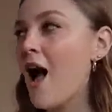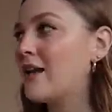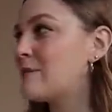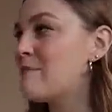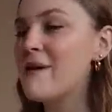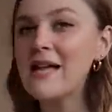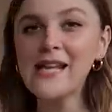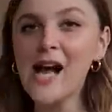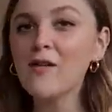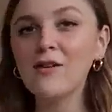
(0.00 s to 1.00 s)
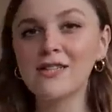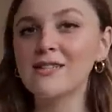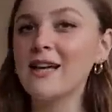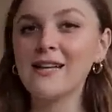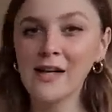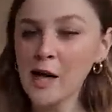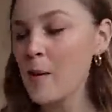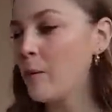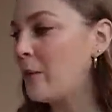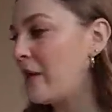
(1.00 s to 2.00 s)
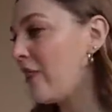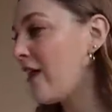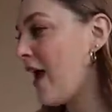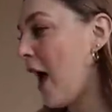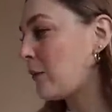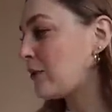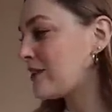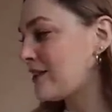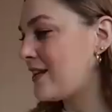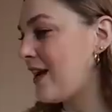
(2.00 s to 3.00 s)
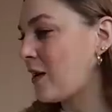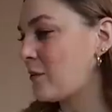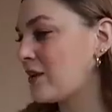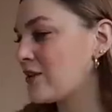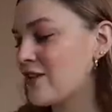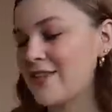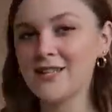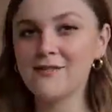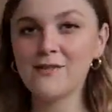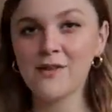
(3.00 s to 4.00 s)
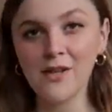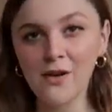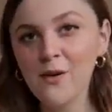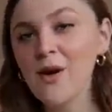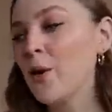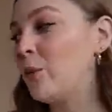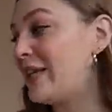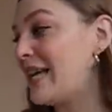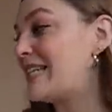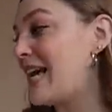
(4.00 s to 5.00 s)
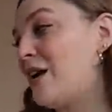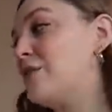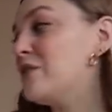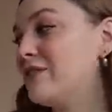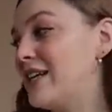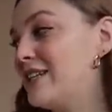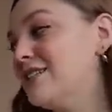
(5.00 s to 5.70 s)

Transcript: as many outfits as I can come up with, and we'll see how much at the end of this video we get out of it.